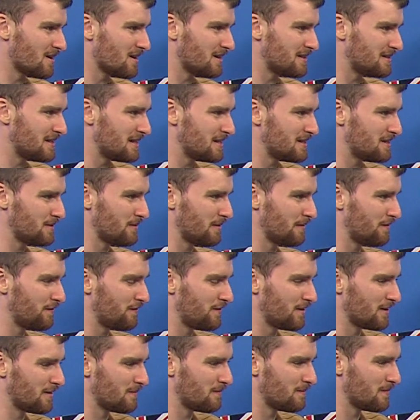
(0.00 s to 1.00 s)
did do a
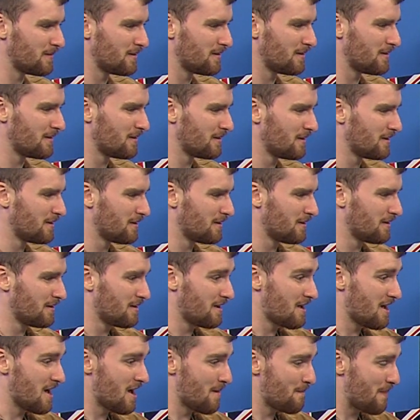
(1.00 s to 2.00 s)
film
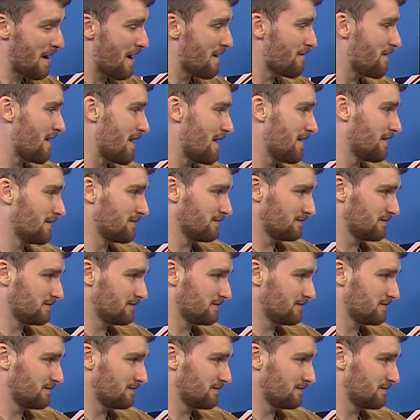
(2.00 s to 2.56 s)
about that